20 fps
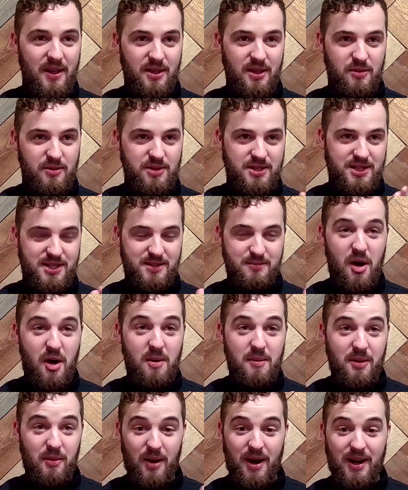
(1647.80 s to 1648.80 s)
this
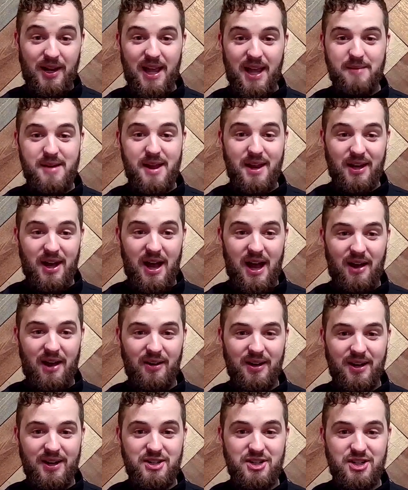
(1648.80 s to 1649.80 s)
moment where I came out of
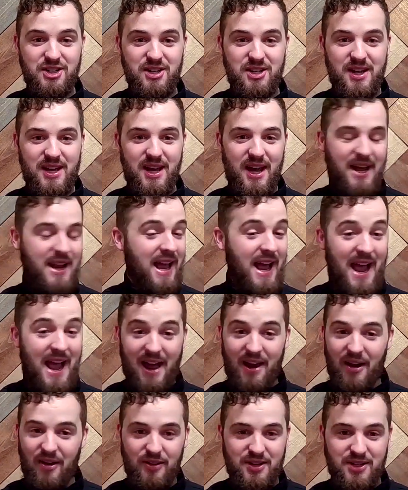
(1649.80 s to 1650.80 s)
college and I
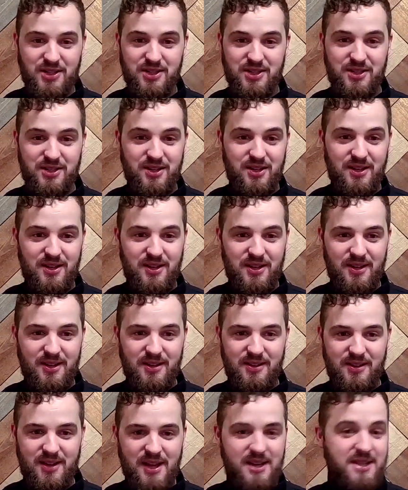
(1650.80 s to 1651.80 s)
had all this,
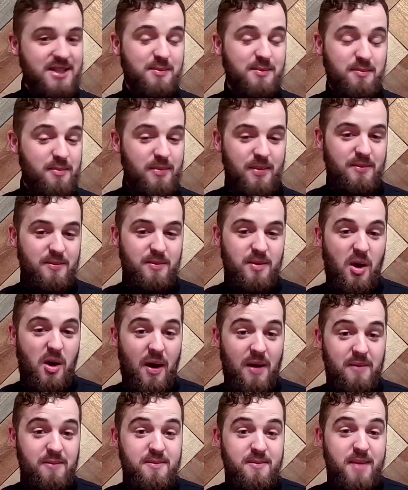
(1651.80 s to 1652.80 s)

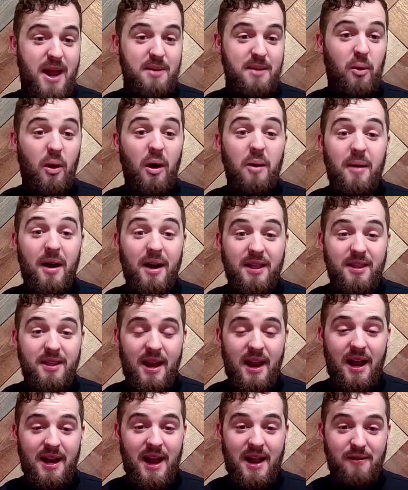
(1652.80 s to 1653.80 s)
I made more money than
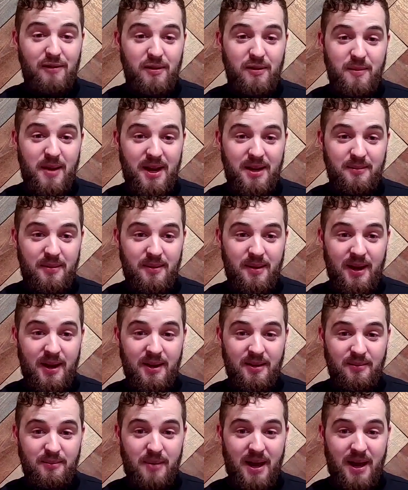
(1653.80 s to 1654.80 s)
I'd ever made in
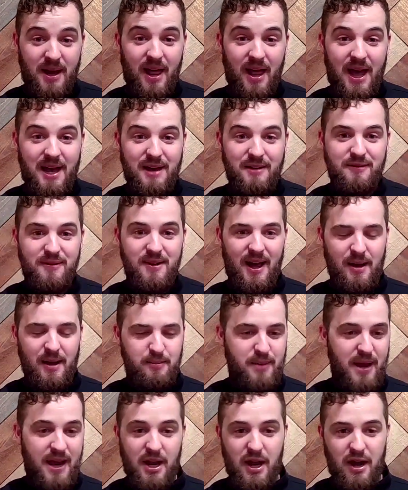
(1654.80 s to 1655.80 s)
my life. I
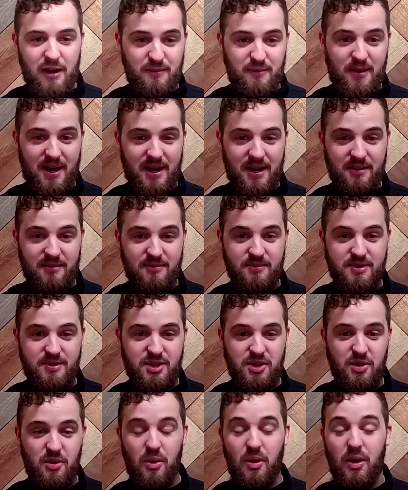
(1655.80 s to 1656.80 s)
paid off my
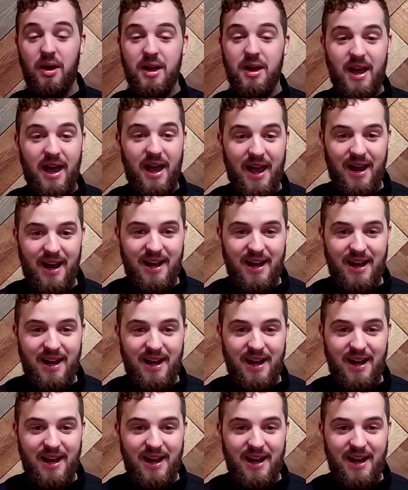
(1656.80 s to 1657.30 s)
school and